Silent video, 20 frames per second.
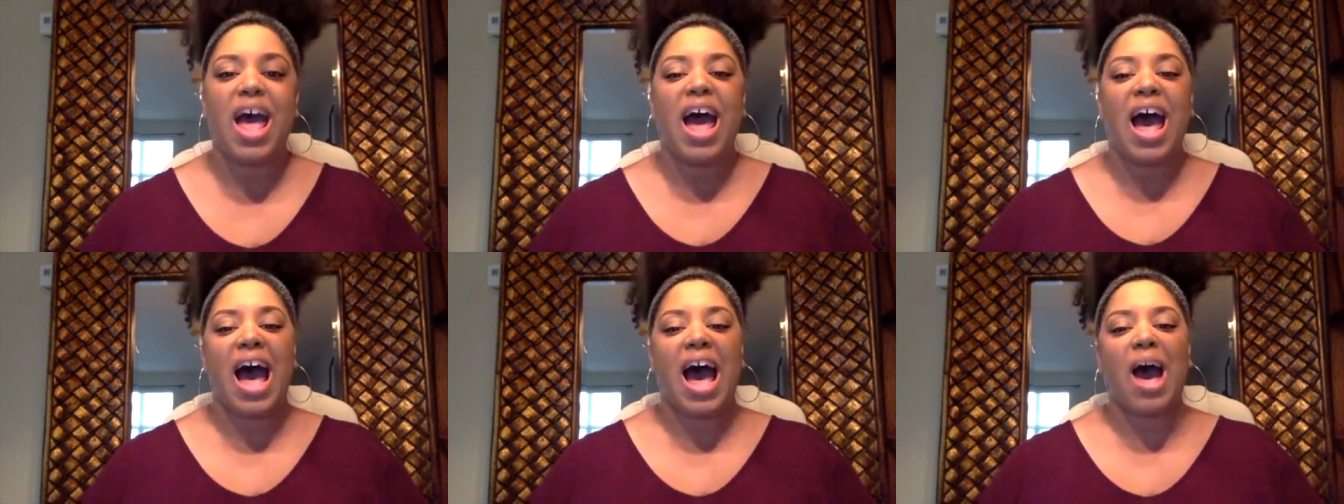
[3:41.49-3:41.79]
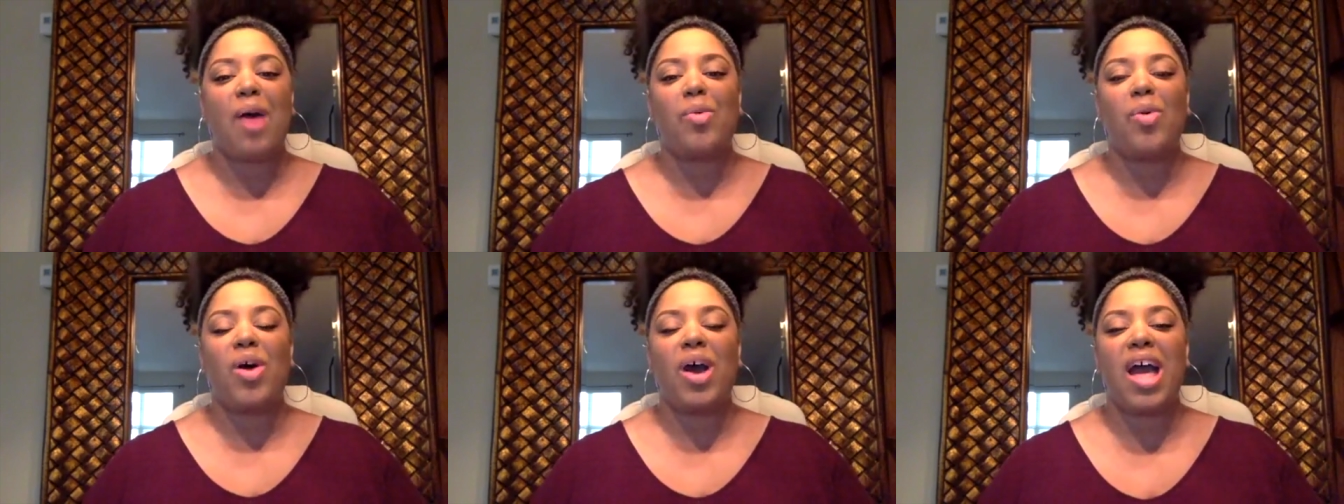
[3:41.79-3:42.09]

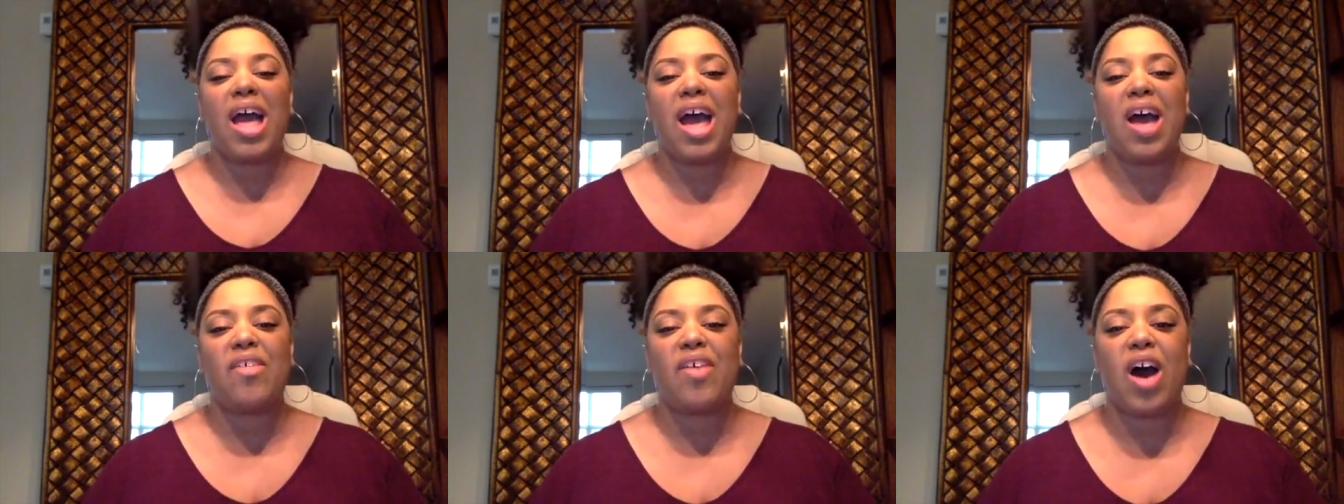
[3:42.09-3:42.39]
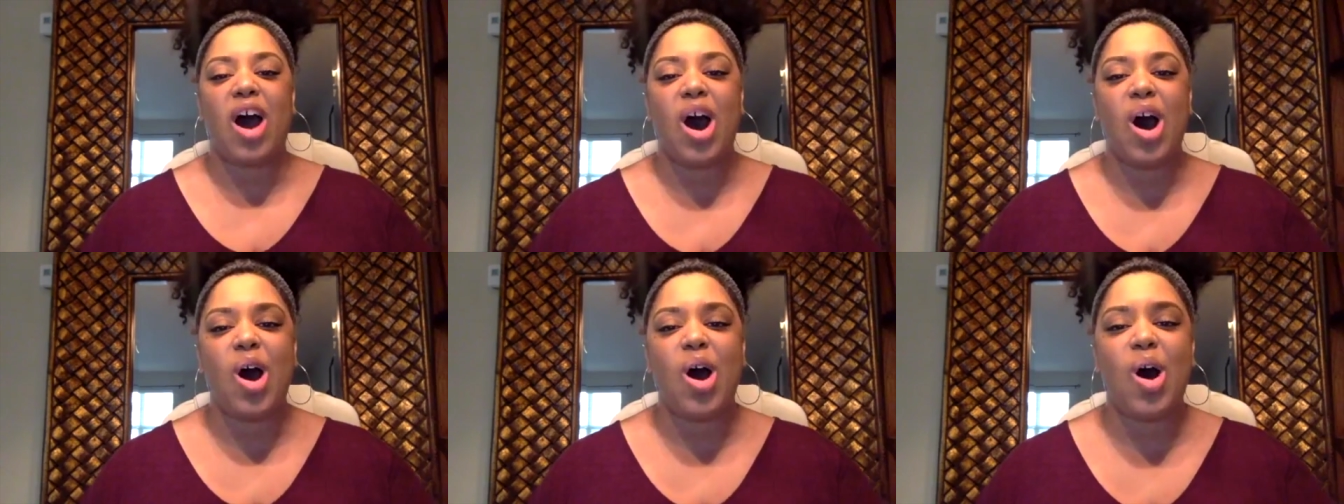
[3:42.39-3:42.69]
I will have
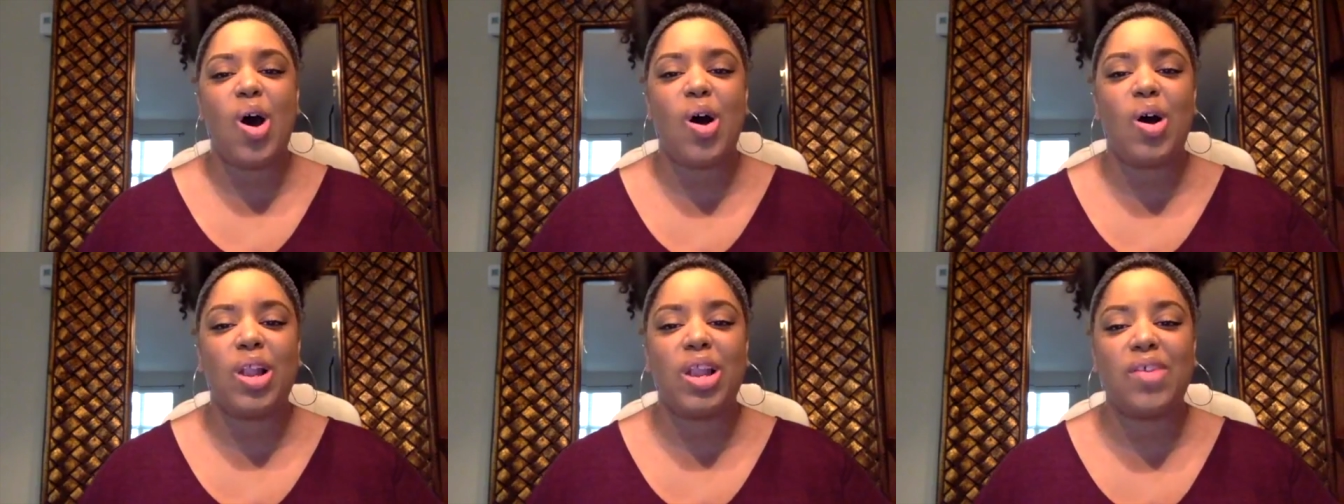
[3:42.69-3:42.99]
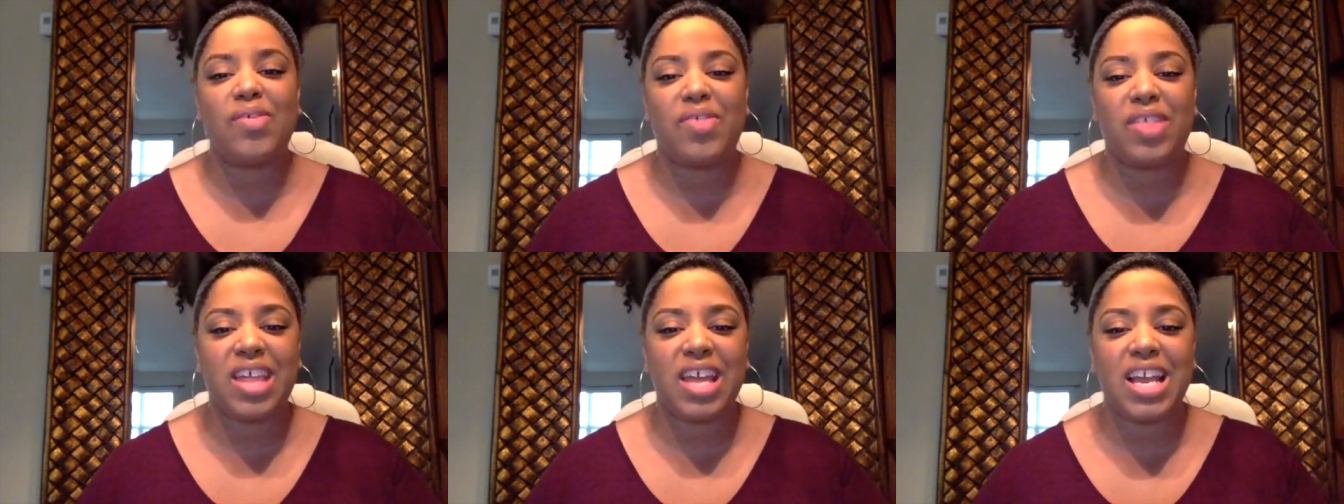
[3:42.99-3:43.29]
all
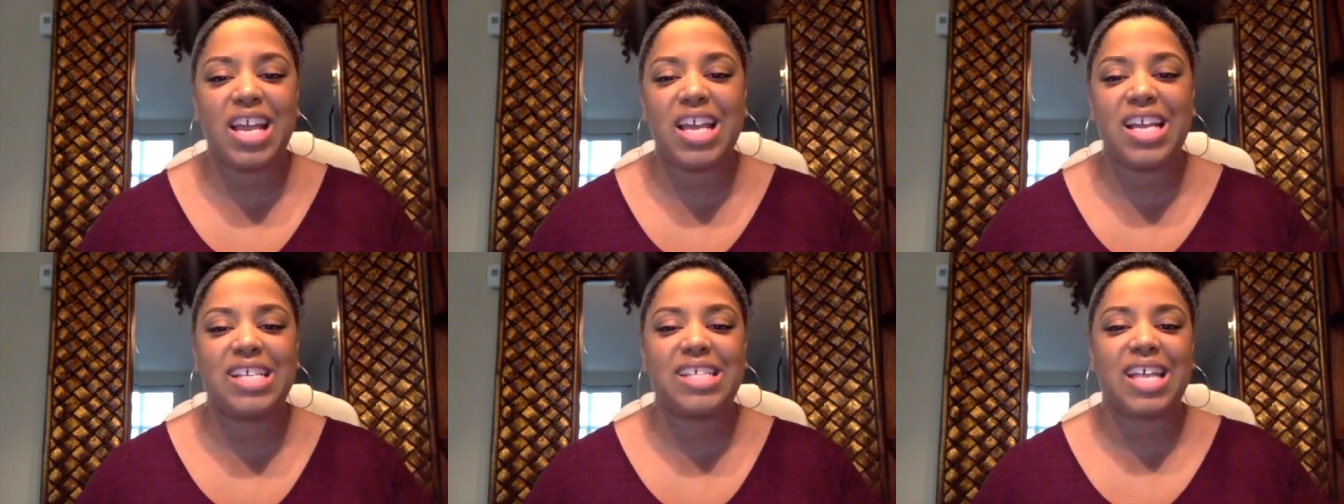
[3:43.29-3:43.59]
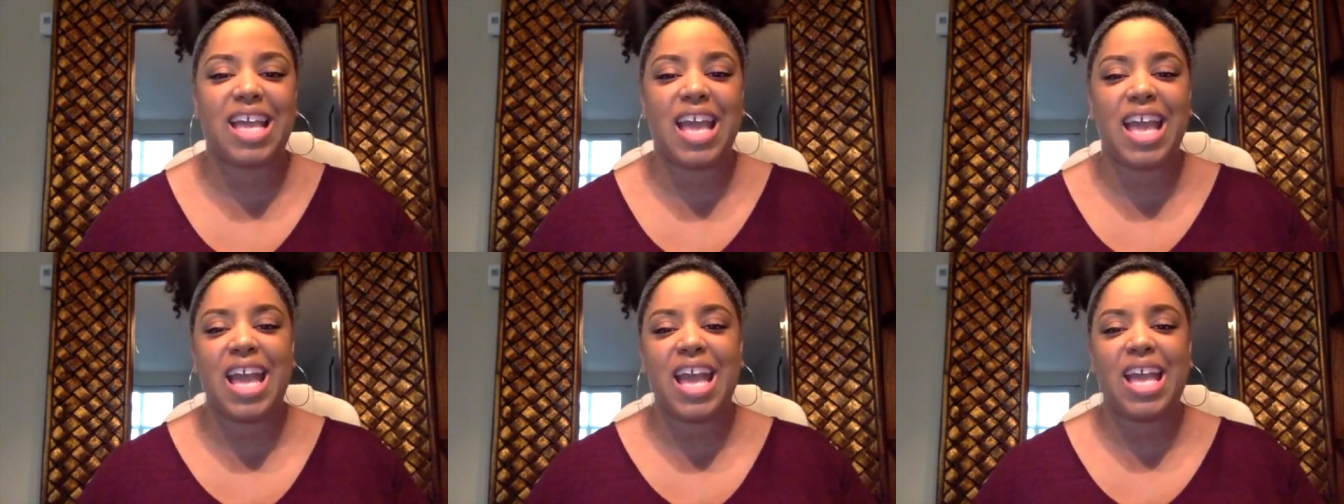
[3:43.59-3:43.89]
of these
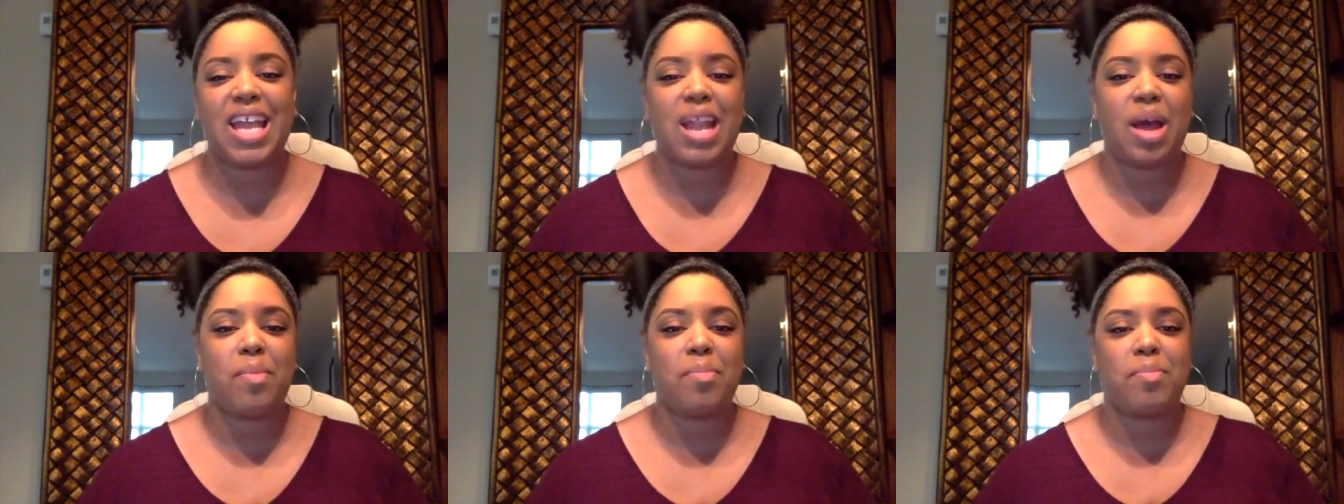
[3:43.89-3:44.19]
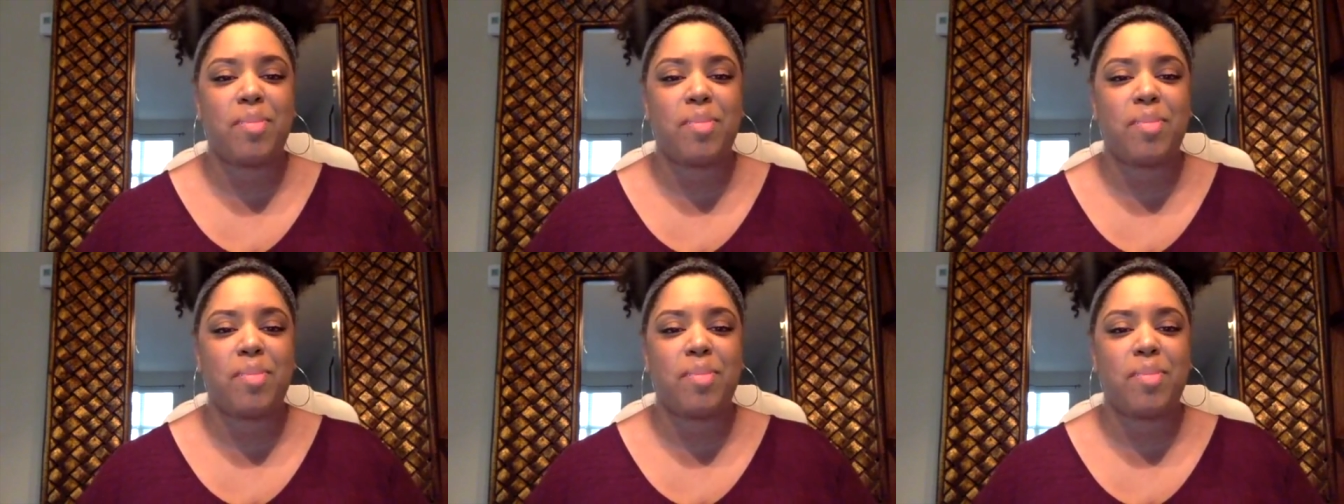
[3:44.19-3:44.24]
in